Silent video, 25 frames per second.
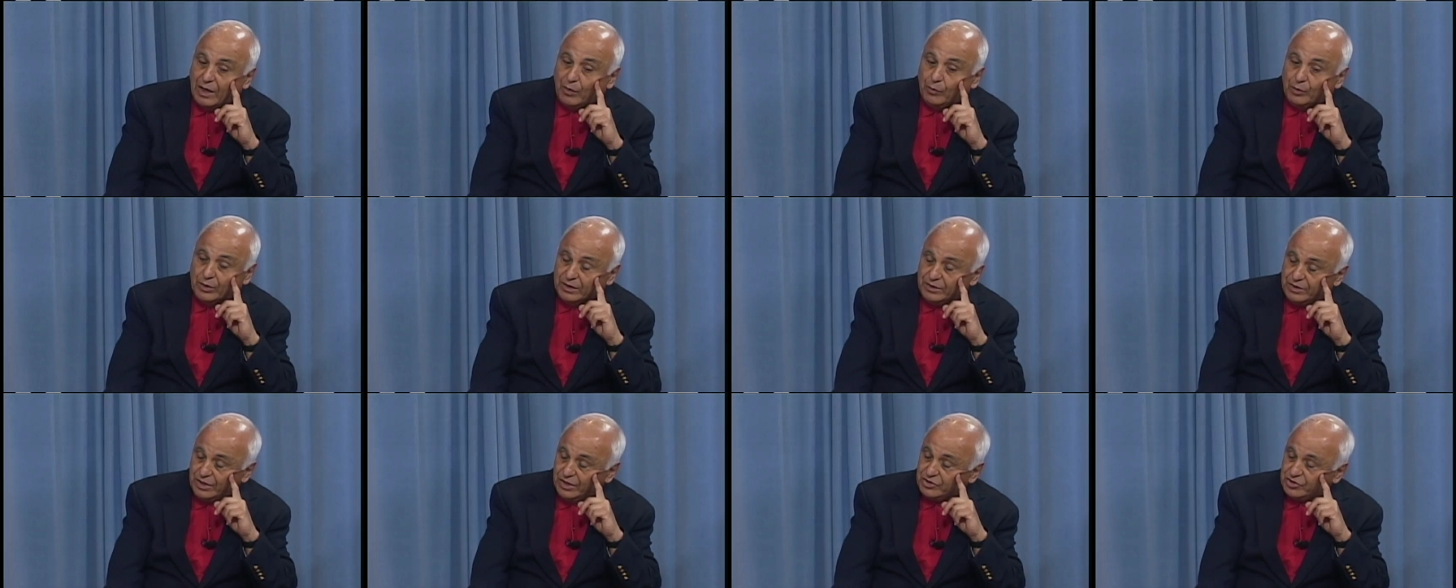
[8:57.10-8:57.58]
Now,
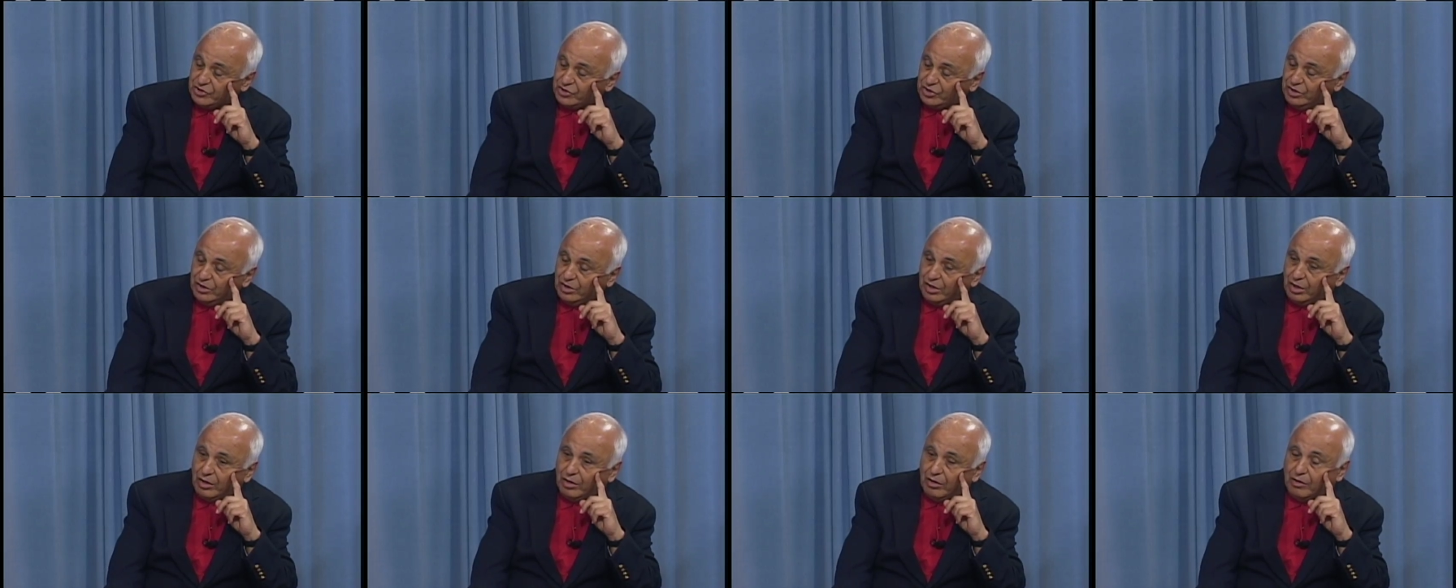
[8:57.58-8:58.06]
in
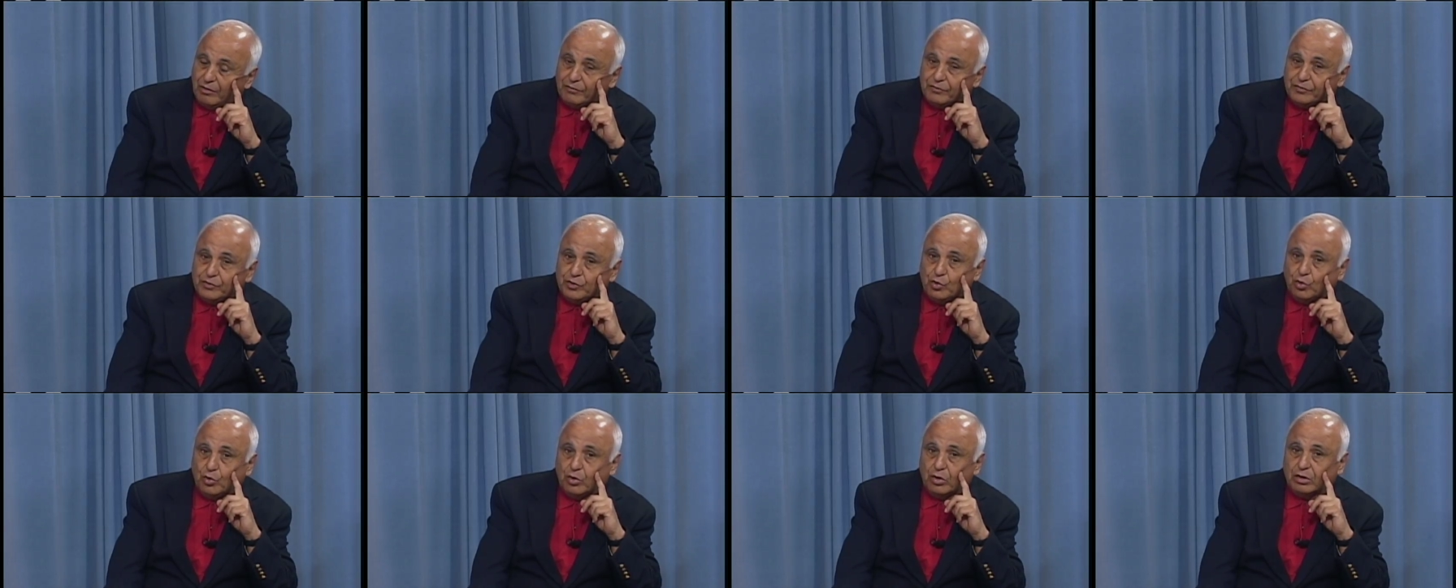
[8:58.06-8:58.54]
addition
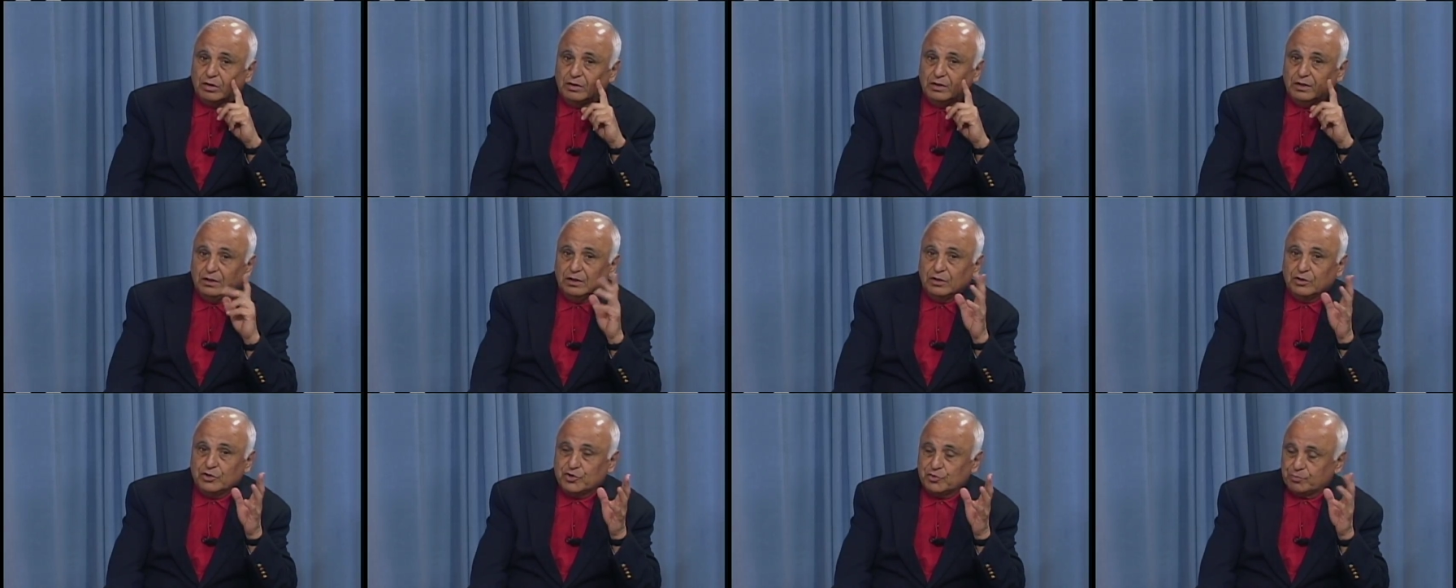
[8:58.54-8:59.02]
of your
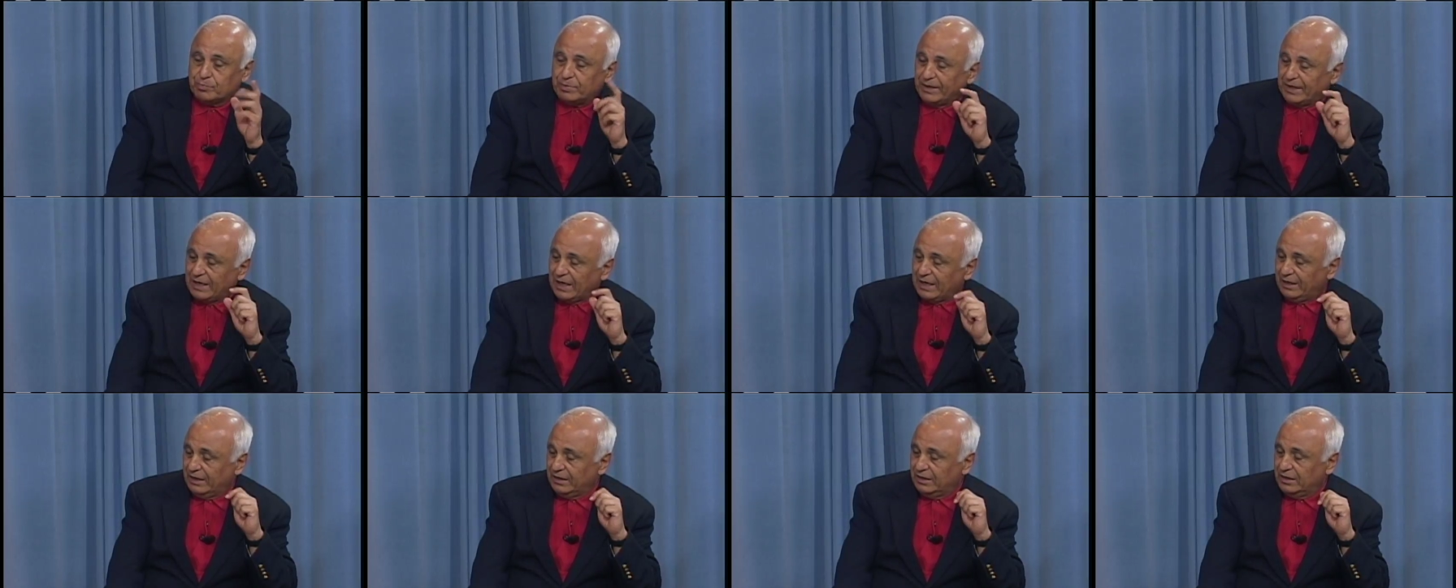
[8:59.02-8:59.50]

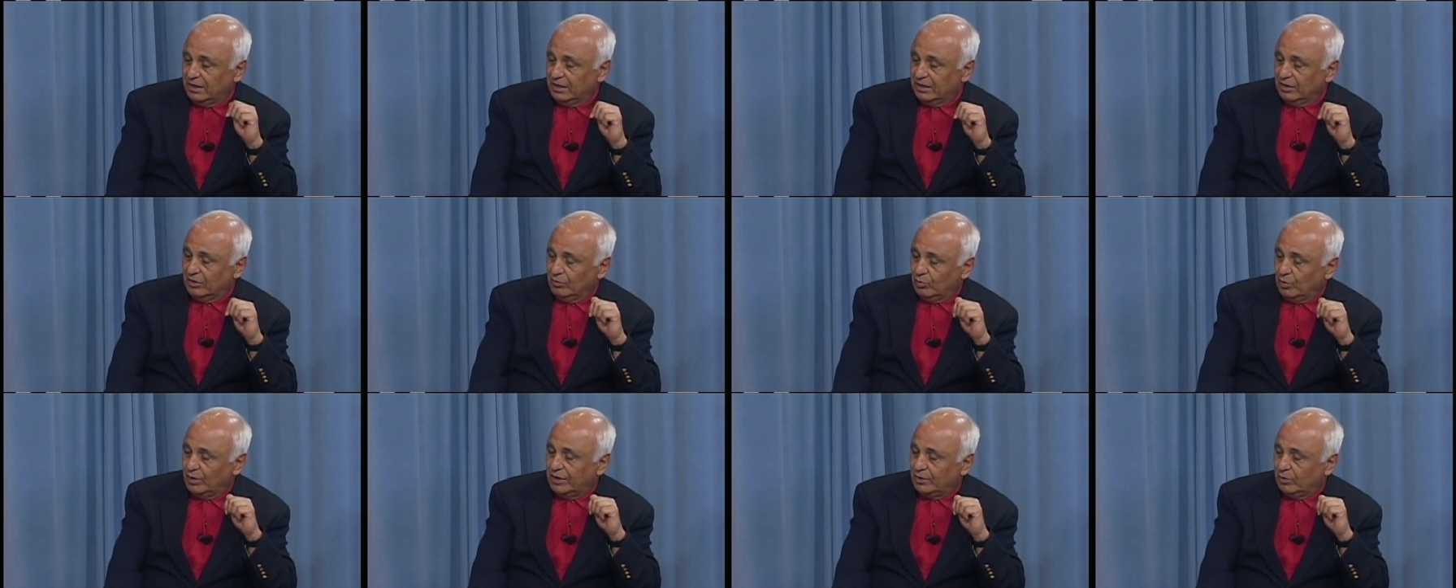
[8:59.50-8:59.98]
spaghetti
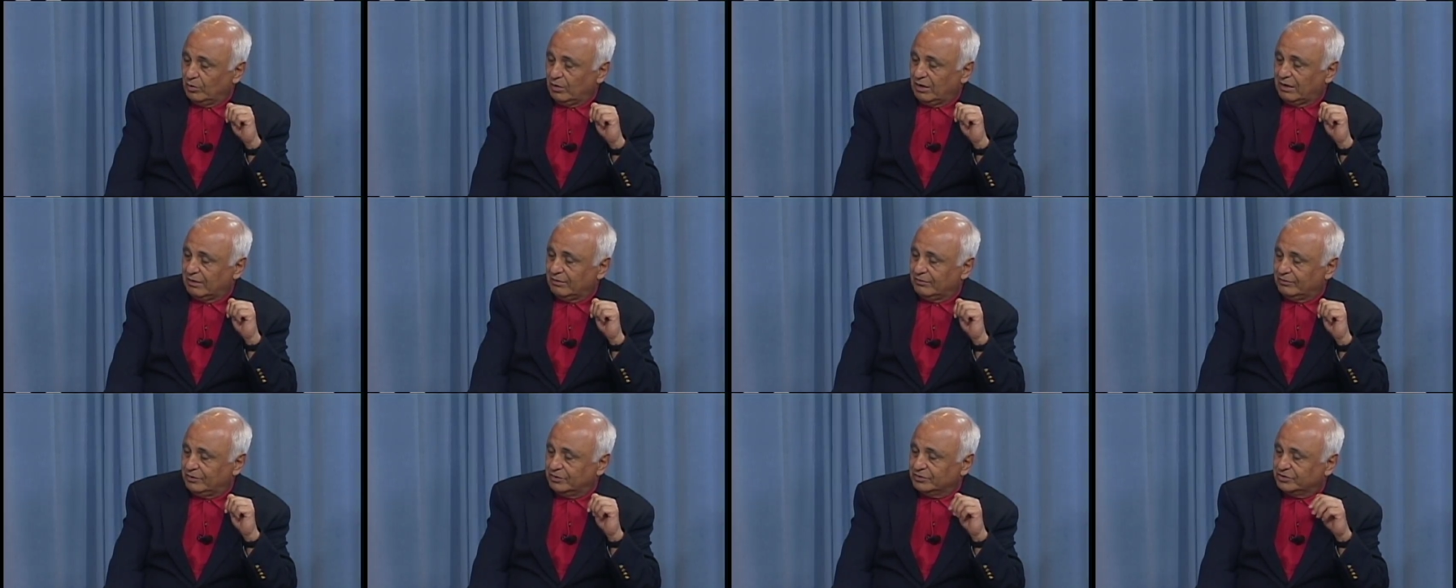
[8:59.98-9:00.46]
dinner where
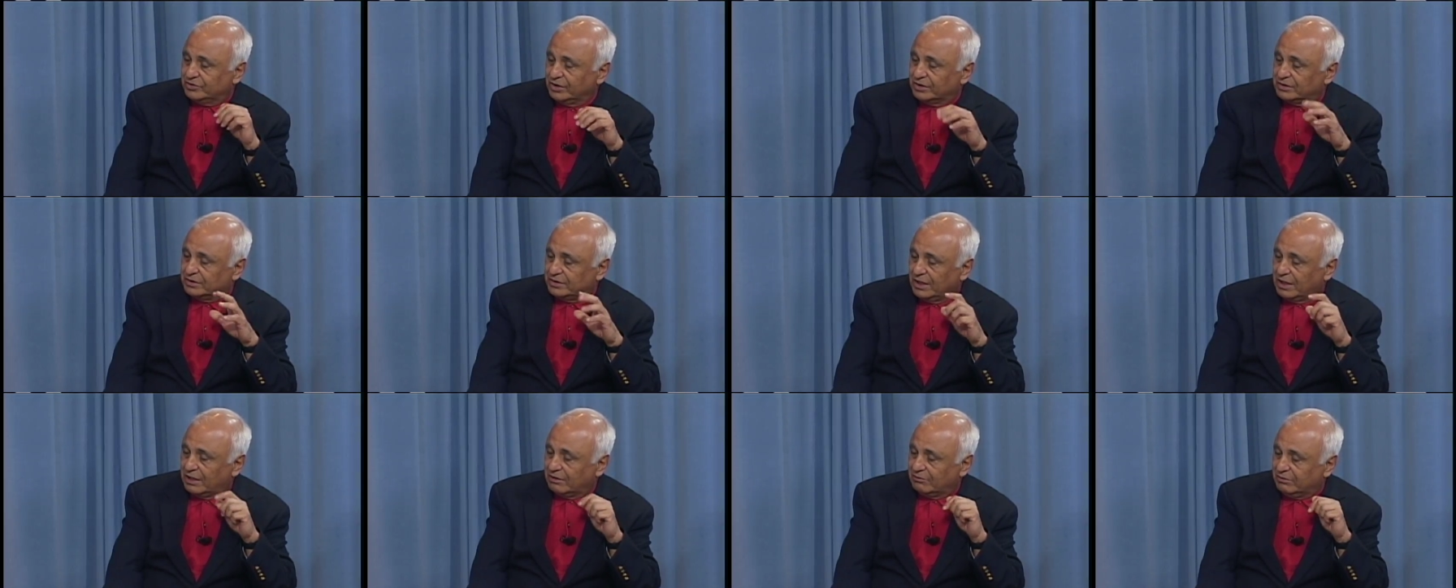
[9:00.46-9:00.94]
you
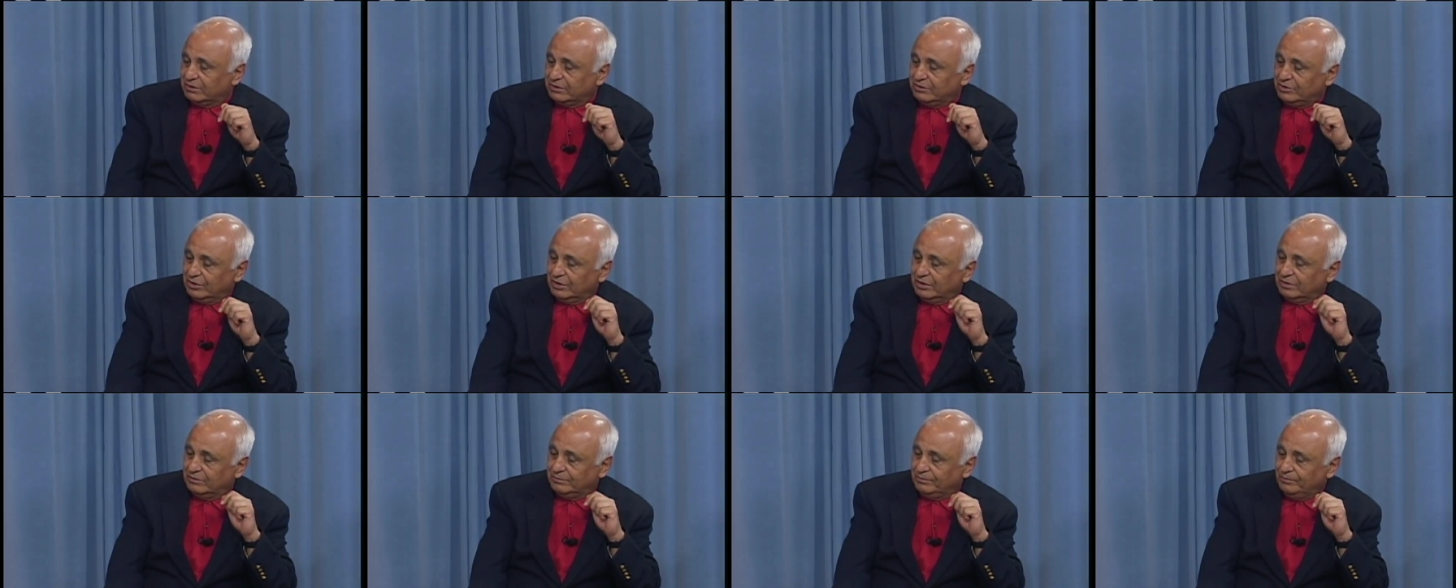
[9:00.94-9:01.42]
sit there
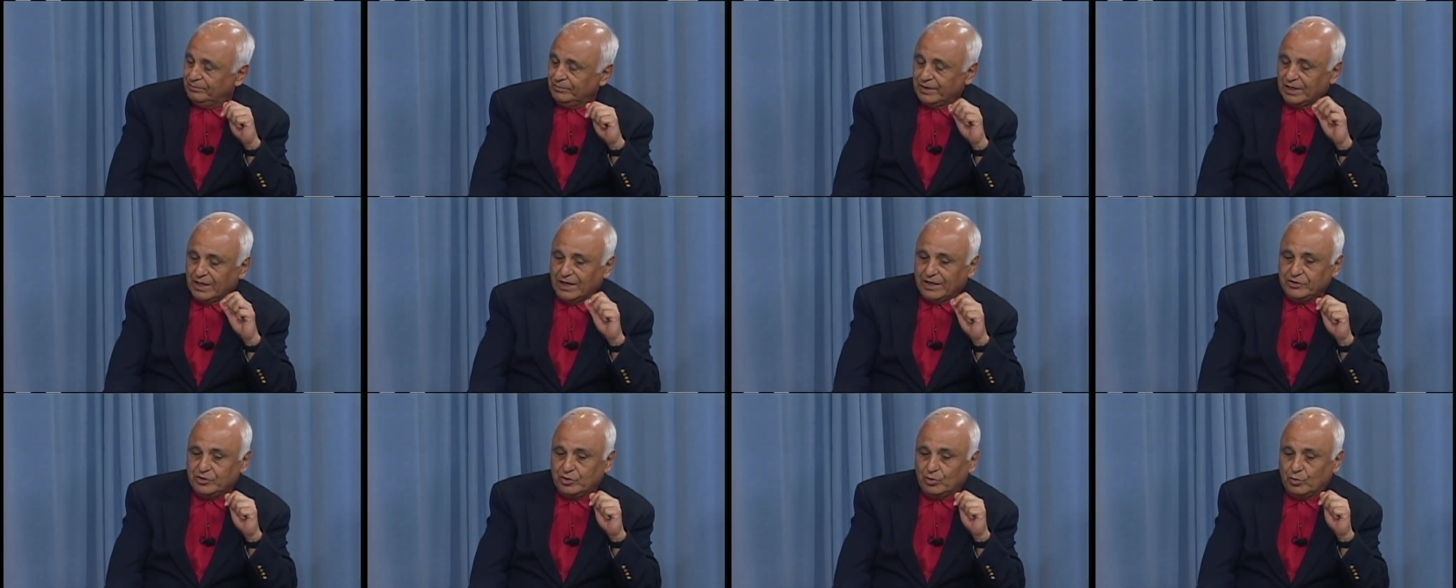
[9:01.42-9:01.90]
and
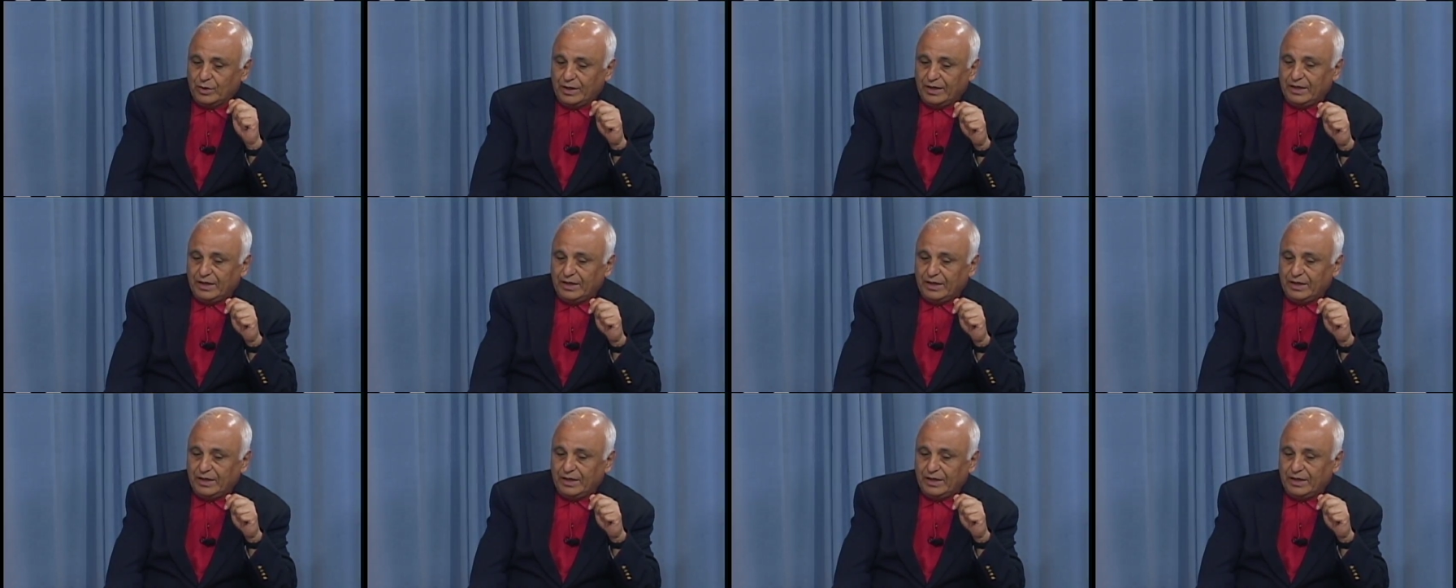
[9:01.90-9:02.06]
you